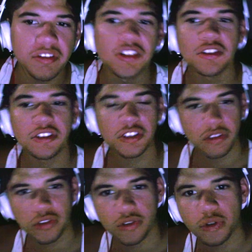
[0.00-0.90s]
Reed
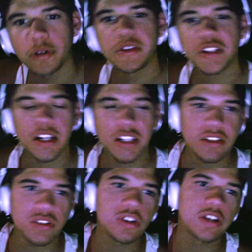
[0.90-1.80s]
Richards, Sue
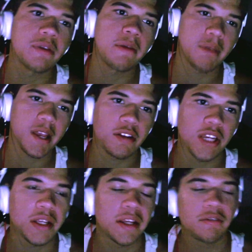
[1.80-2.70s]
Storm, Johnny Storm,
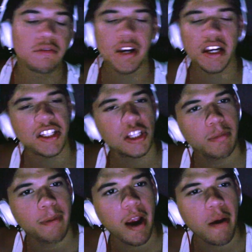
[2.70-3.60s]
and Ben Grimm
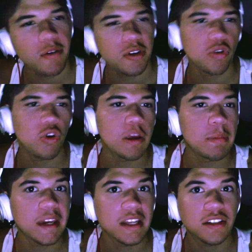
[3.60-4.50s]
getting
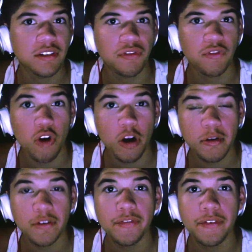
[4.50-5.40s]
superpowers and going up against a
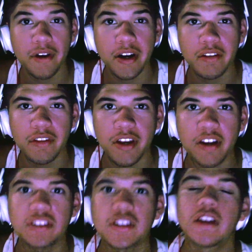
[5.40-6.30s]
former
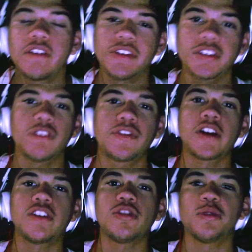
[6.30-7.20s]
friend of theirs,
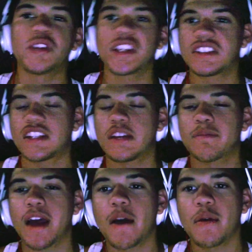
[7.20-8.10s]
Victor Von Doom, who
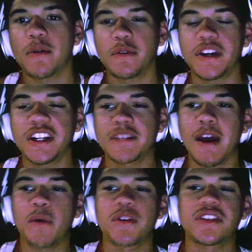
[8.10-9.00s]
gets the same power,
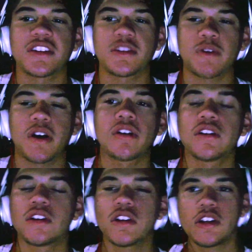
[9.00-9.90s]
who gets powers
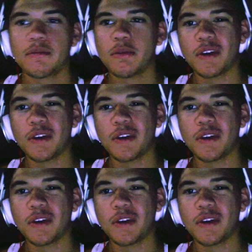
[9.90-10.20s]
as well.